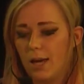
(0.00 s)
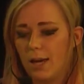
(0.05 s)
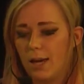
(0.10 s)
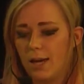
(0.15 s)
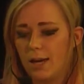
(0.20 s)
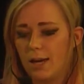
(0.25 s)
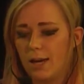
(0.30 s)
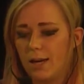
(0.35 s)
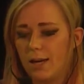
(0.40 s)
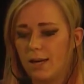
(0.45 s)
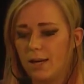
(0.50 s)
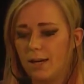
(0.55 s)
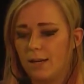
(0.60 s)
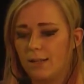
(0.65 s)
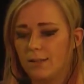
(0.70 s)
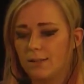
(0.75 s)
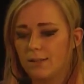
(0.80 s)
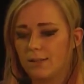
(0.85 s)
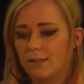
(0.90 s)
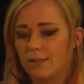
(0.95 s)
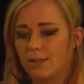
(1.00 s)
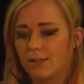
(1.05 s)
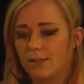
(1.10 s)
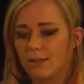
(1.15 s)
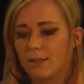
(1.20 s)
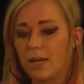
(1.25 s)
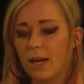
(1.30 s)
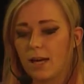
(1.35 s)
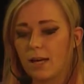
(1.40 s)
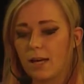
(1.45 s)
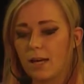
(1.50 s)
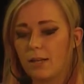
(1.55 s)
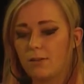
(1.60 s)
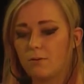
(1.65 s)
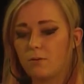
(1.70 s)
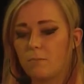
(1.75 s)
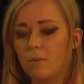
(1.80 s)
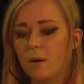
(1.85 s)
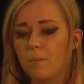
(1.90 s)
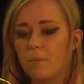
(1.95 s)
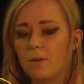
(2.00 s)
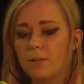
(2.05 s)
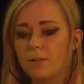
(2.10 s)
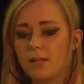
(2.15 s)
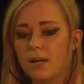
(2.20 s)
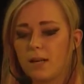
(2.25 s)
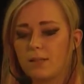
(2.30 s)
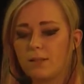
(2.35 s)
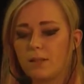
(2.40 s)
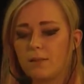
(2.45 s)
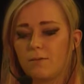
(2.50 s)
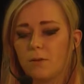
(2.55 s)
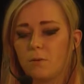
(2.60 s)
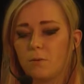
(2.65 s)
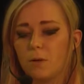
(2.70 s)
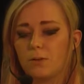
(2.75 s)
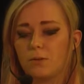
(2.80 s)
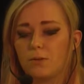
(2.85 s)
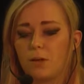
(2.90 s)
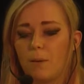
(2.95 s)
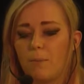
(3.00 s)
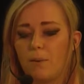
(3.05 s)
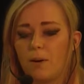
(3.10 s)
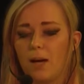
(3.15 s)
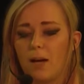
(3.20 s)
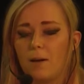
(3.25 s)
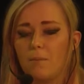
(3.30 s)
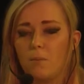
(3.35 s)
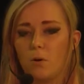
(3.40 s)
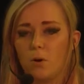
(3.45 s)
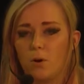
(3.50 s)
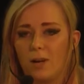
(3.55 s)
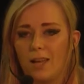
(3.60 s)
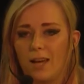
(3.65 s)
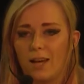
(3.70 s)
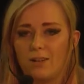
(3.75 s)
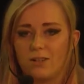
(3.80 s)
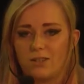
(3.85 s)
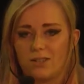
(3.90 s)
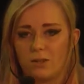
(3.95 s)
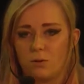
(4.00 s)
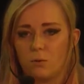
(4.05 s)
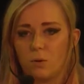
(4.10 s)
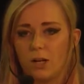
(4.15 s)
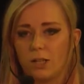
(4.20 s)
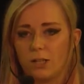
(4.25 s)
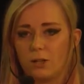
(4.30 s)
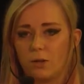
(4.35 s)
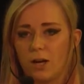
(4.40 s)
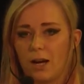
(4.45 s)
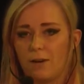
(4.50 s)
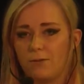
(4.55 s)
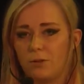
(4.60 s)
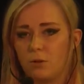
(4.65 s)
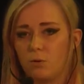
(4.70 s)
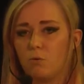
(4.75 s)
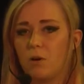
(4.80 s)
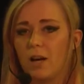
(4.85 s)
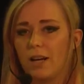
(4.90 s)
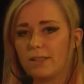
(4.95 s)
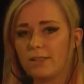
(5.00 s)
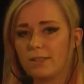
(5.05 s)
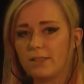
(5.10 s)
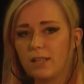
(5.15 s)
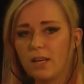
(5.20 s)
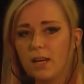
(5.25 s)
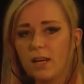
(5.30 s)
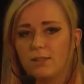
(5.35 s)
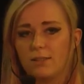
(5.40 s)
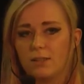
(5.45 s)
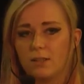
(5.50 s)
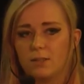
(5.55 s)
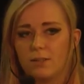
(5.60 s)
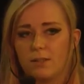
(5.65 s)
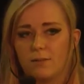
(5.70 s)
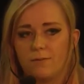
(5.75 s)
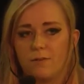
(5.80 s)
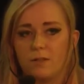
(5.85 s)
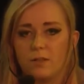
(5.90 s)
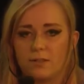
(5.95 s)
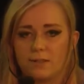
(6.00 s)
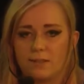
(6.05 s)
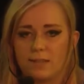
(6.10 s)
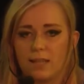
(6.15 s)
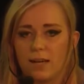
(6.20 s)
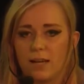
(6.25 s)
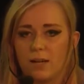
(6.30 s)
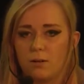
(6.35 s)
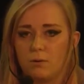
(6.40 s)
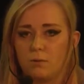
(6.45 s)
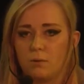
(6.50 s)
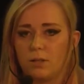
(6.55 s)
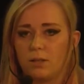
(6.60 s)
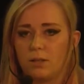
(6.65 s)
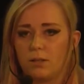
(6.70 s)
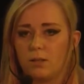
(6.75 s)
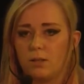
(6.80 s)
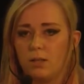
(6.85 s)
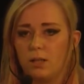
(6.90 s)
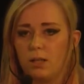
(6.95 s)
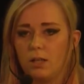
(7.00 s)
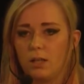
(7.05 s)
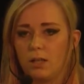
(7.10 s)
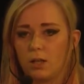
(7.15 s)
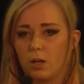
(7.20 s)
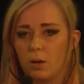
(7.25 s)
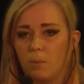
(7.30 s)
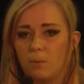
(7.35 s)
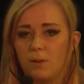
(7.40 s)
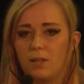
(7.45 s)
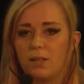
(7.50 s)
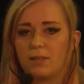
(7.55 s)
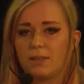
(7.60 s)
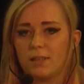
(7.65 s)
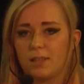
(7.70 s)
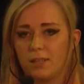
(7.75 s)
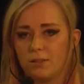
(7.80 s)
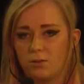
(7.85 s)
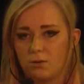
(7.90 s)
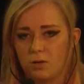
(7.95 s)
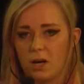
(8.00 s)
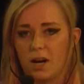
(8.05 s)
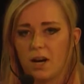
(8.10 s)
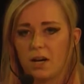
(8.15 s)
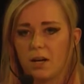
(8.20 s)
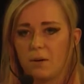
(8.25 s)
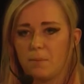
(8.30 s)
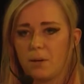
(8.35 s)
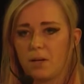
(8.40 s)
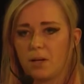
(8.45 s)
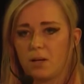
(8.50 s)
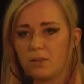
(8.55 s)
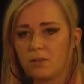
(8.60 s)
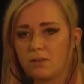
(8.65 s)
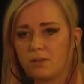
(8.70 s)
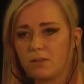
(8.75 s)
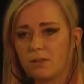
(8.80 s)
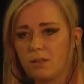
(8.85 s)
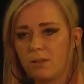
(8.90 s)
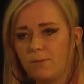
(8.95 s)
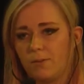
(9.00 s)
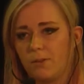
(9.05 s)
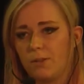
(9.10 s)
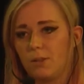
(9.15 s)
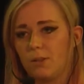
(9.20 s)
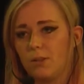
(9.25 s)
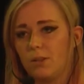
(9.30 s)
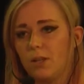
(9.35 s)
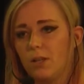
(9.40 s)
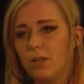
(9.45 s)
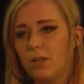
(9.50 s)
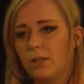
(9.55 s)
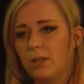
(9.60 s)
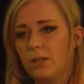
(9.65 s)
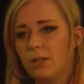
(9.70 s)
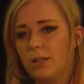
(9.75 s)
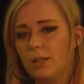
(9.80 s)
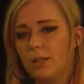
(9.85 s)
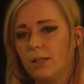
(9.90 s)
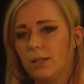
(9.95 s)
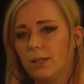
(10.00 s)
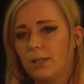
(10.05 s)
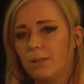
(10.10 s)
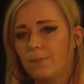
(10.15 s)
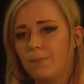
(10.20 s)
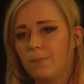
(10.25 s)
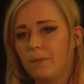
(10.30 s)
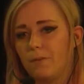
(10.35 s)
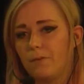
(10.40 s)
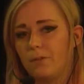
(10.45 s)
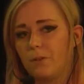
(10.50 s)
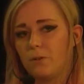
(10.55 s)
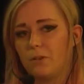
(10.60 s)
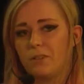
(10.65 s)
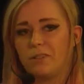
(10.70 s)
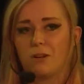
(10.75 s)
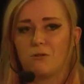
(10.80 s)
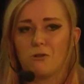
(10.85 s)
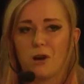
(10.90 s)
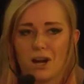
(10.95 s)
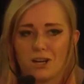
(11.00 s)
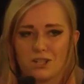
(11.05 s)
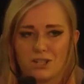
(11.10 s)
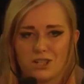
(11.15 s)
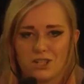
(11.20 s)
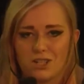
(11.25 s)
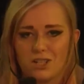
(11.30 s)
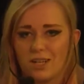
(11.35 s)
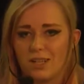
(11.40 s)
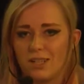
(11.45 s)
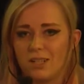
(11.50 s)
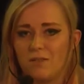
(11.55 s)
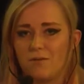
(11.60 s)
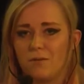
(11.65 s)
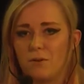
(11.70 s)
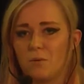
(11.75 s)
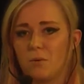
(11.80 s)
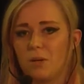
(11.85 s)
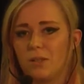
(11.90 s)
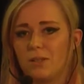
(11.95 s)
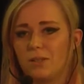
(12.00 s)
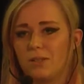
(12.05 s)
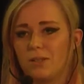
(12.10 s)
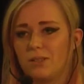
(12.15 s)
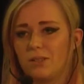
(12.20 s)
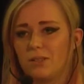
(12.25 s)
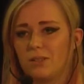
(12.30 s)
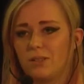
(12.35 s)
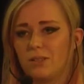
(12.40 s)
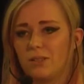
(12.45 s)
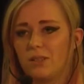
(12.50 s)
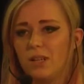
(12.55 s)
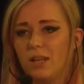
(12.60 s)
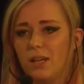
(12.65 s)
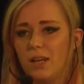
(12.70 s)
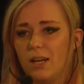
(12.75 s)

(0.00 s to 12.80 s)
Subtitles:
And yeah, and remember that if you want to apply more layers than one, you have to wait till the first layer will completely dry, because if you're in a rush and if you want to